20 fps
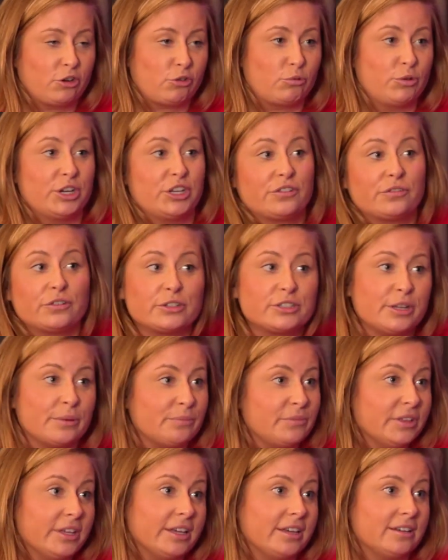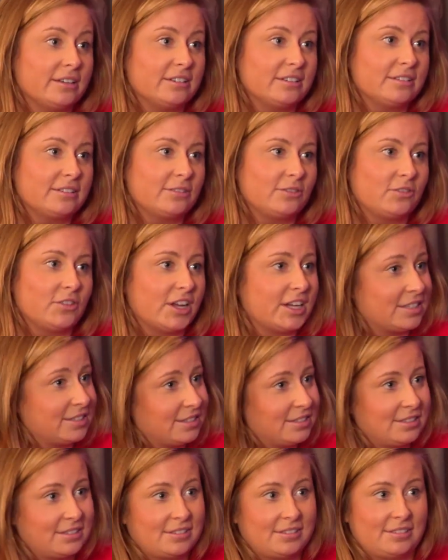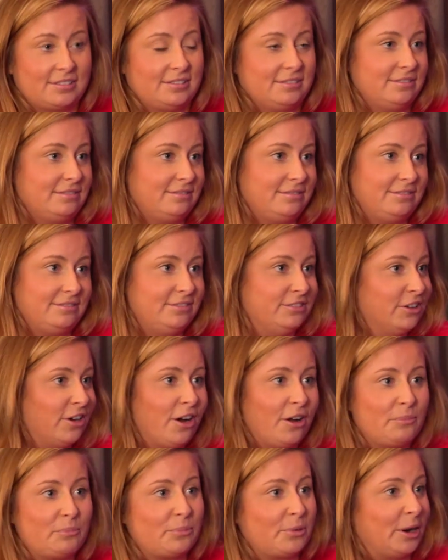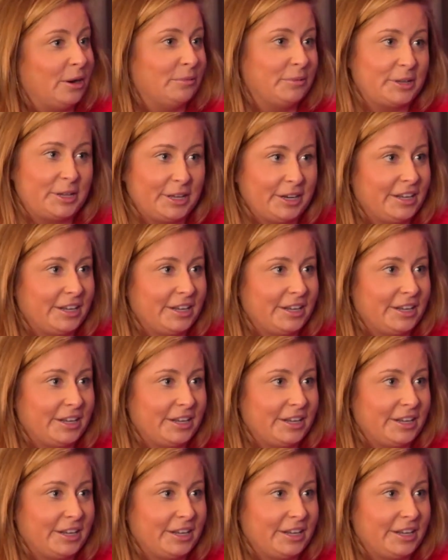reach for something that's not probably